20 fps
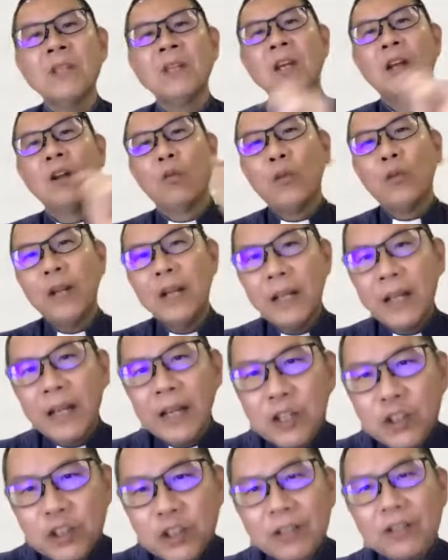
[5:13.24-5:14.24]

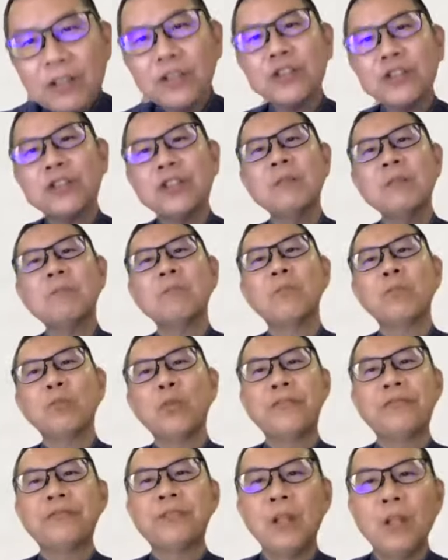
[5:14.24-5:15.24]
Relationship
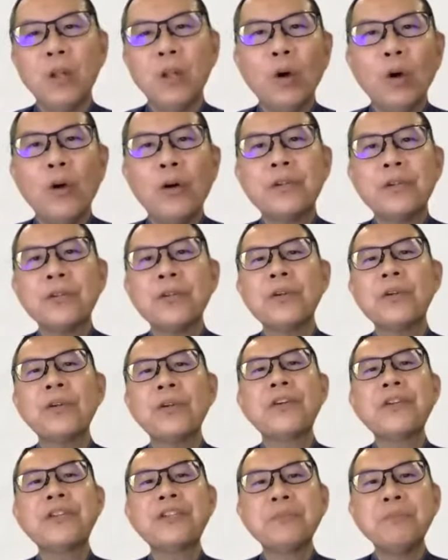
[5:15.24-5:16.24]
with the Lord
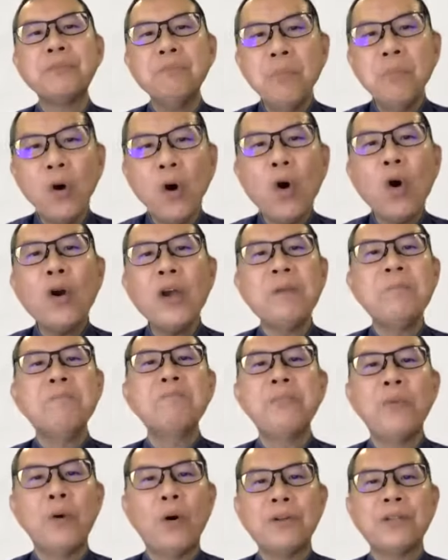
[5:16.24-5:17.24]
is more
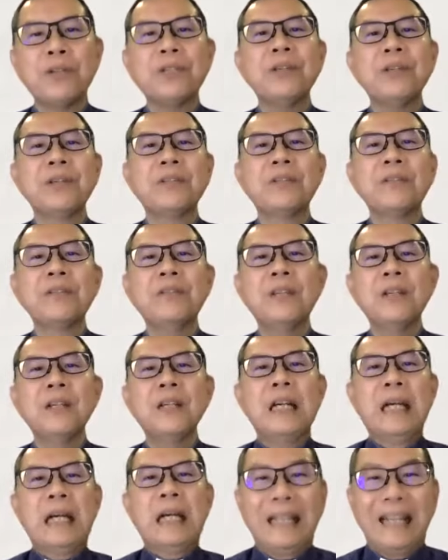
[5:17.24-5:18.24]
important
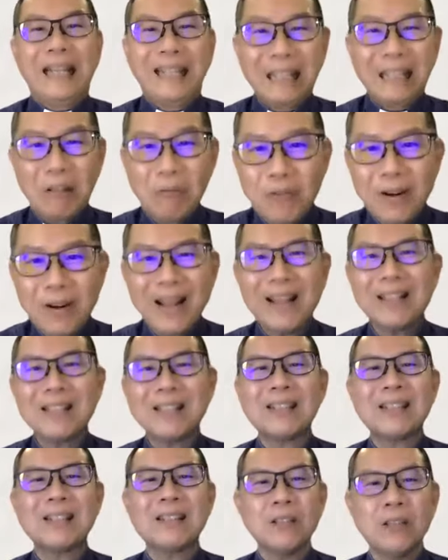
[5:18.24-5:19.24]
than the
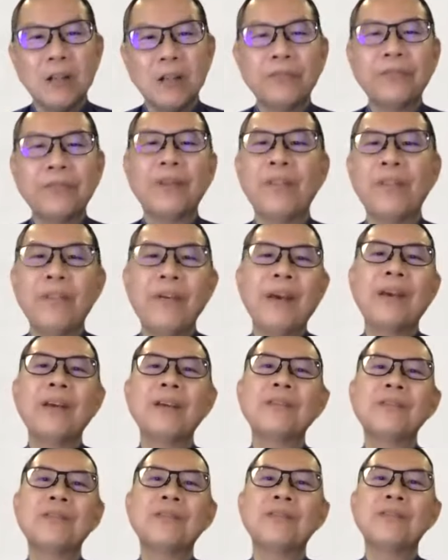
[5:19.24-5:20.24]
rest of the
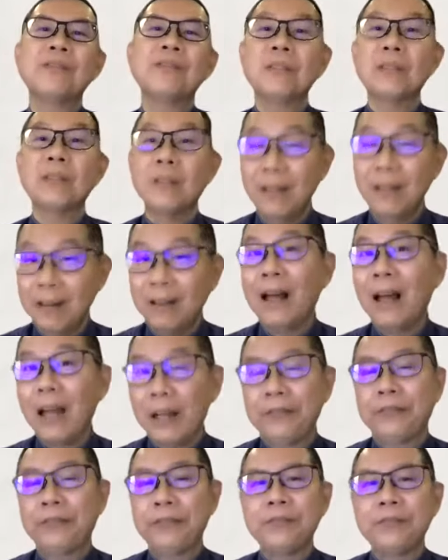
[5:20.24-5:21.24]
things in
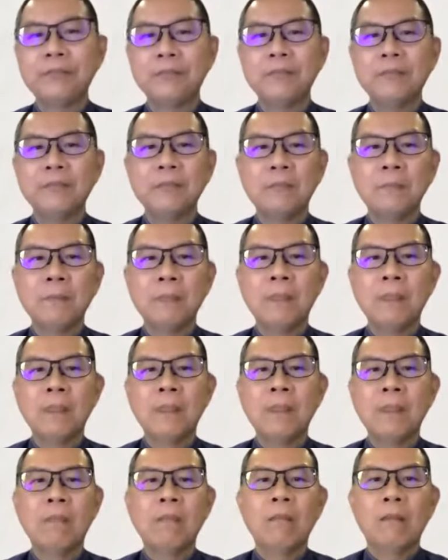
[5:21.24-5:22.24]
life.
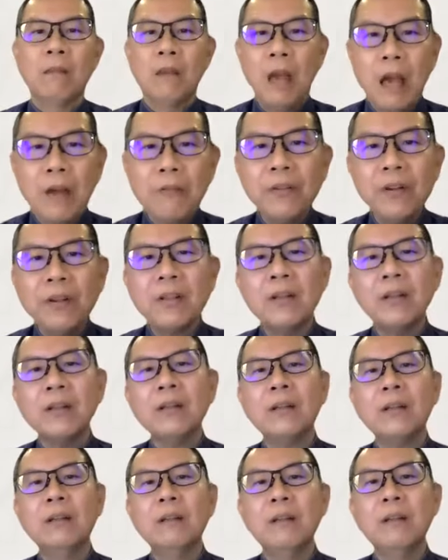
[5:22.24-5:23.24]
Everything
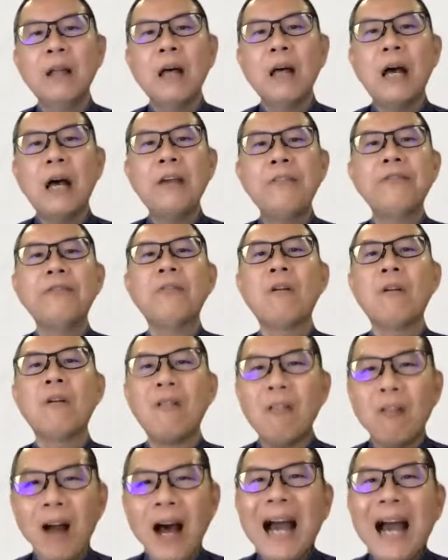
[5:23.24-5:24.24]
in life
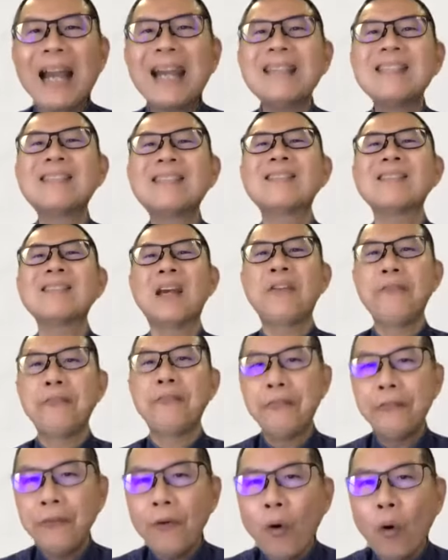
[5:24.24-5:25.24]
rises and
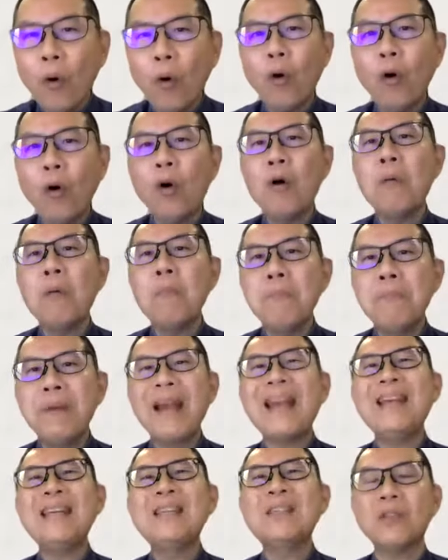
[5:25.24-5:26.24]
falls
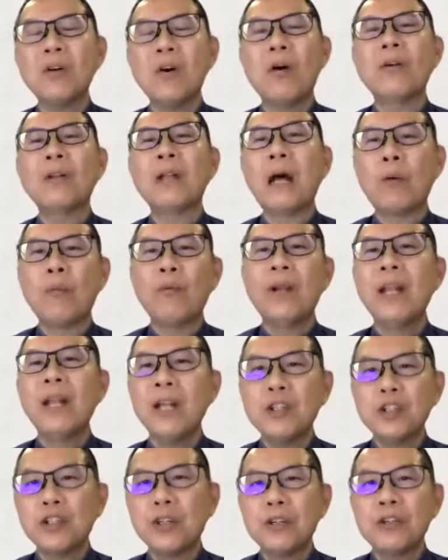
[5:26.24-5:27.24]
based on our
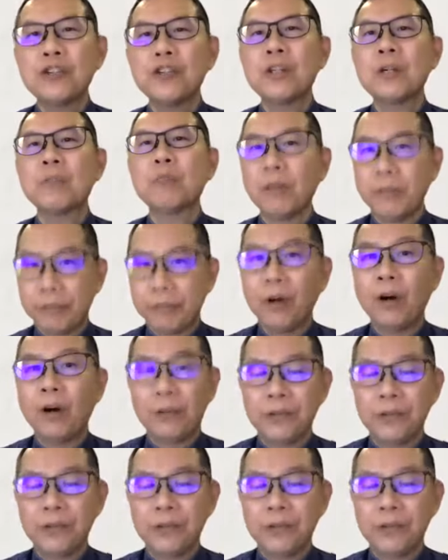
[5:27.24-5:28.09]
relationship with God.